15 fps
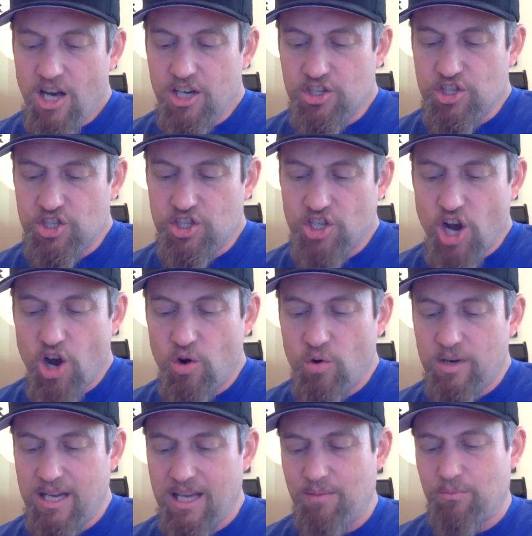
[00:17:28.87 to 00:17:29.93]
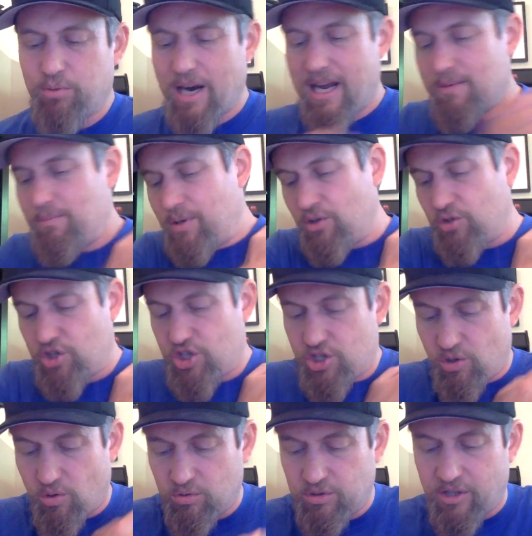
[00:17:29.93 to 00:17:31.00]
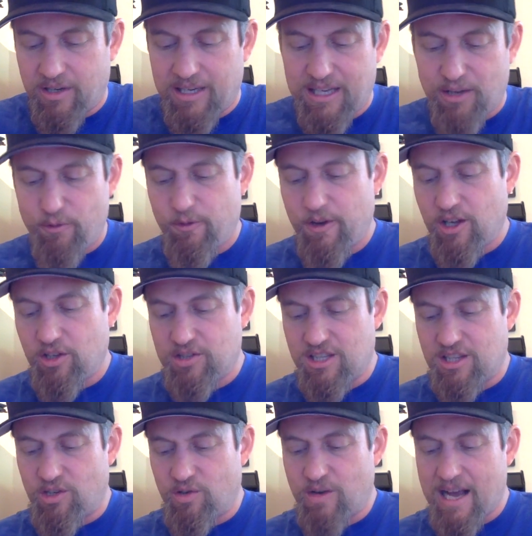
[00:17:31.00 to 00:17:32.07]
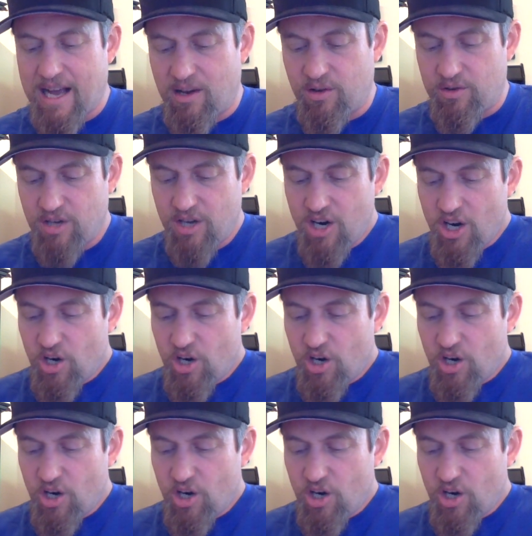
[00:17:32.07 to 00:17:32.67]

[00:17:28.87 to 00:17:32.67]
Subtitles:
A stone hit Bright Bill's shoulder, and he fell to the ground.